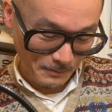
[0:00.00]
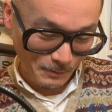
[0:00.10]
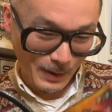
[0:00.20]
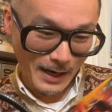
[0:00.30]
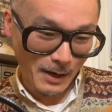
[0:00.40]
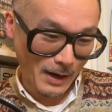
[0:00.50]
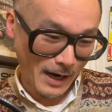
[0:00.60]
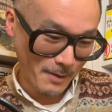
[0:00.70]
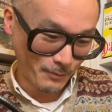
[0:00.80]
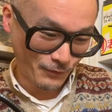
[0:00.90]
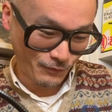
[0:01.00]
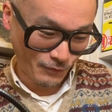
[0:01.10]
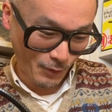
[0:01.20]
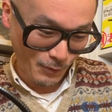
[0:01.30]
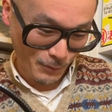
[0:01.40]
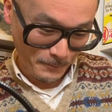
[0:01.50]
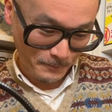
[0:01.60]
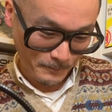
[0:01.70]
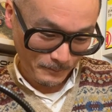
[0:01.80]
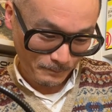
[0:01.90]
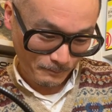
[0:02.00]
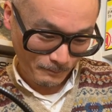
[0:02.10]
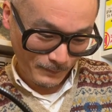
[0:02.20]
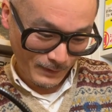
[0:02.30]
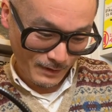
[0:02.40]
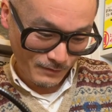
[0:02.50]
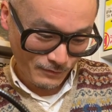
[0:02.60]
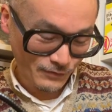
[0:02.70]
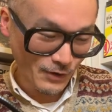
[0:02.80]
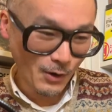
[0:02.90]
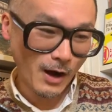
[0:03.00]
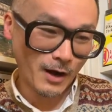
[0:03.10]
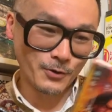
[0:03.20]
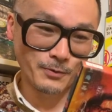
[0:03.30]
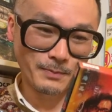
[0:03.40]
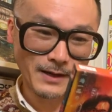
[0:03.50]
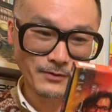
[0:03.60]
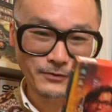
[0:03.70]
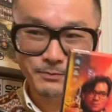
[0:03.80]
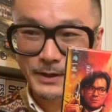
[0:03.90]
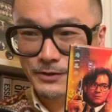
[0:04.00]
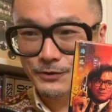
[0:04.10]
wow, I'm so, so honored by this, my dear.